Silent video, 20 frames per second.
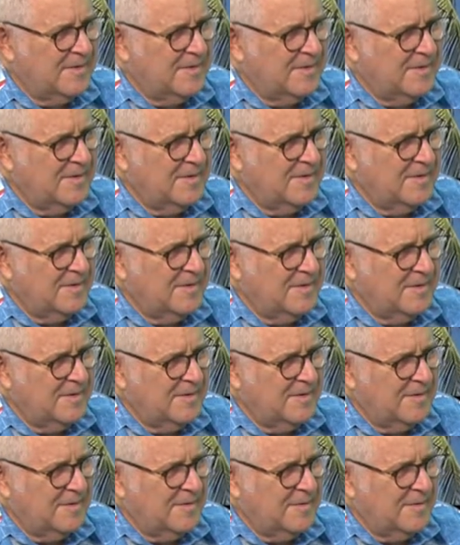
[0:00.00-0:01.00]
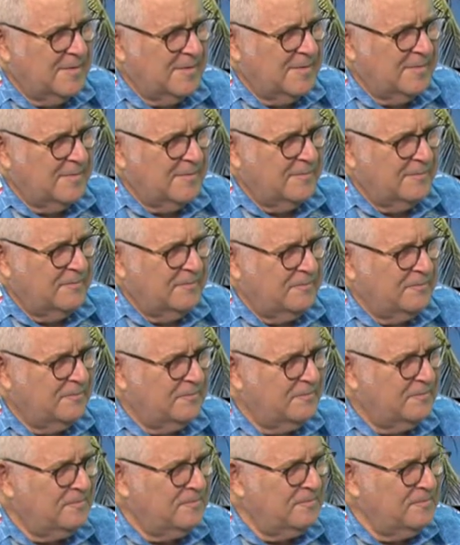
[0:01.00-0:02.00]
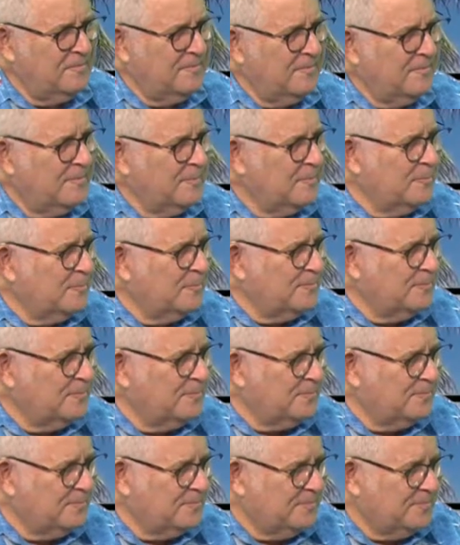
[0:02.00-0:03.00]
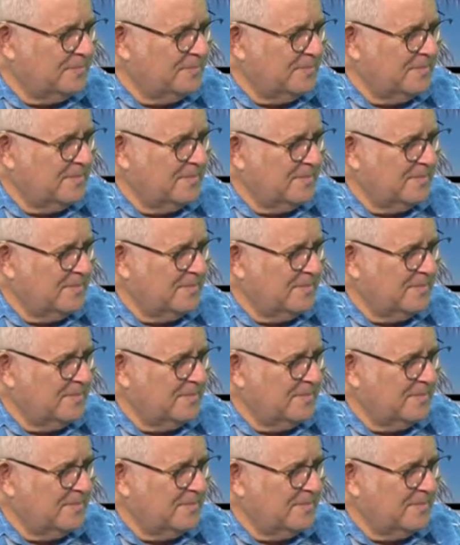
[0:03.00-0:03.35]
(not speaking)